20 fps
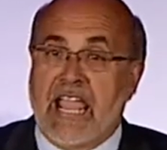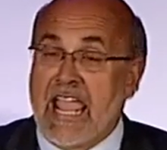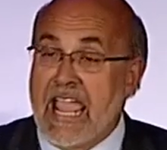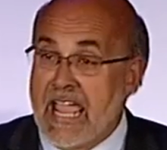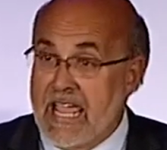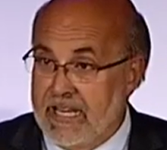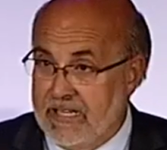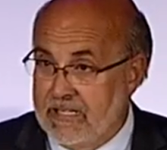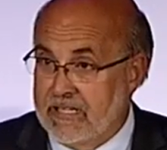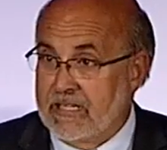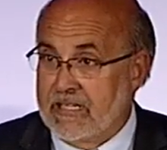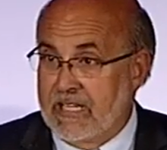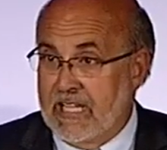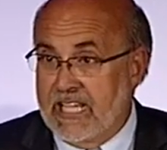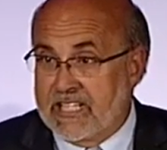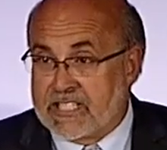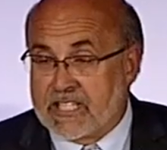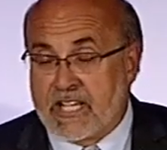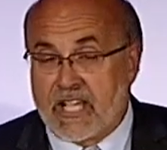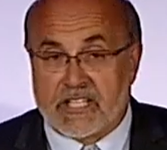and
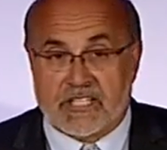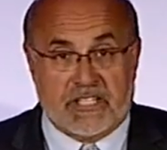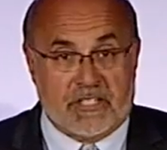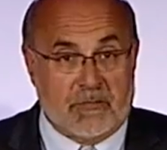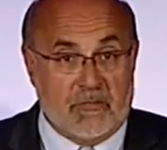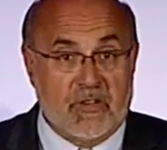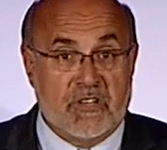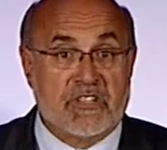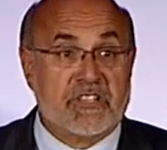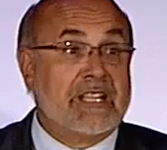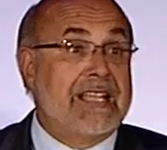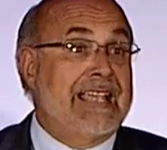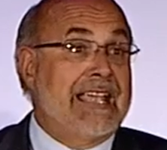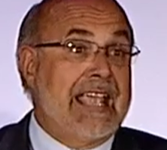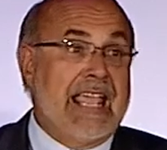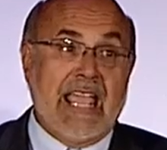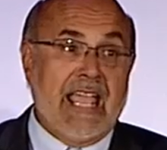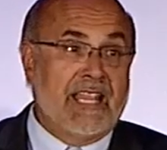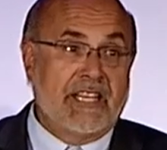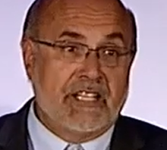its customers
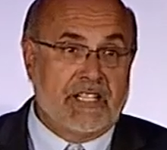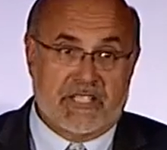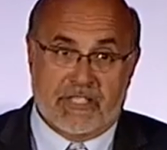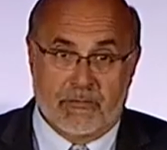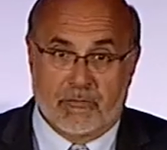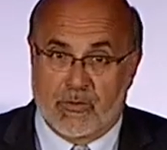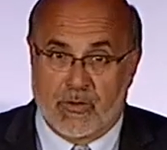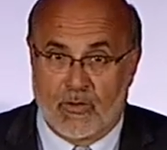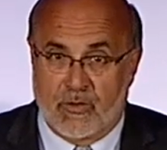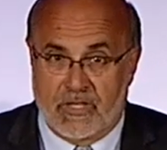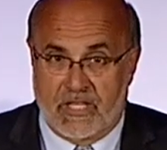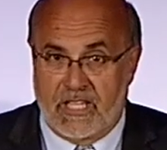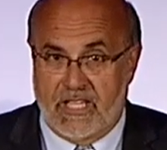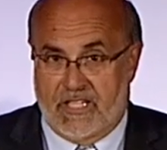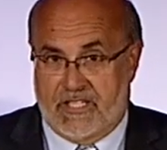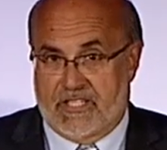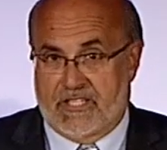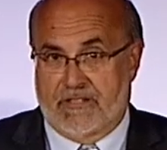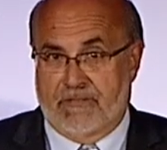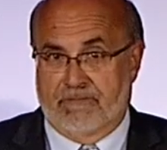and its
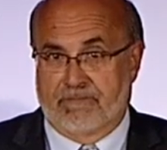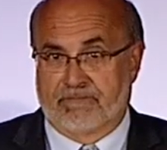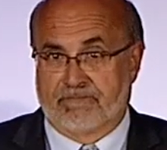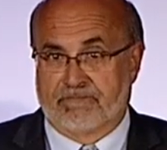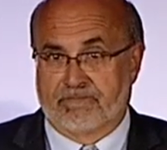employees.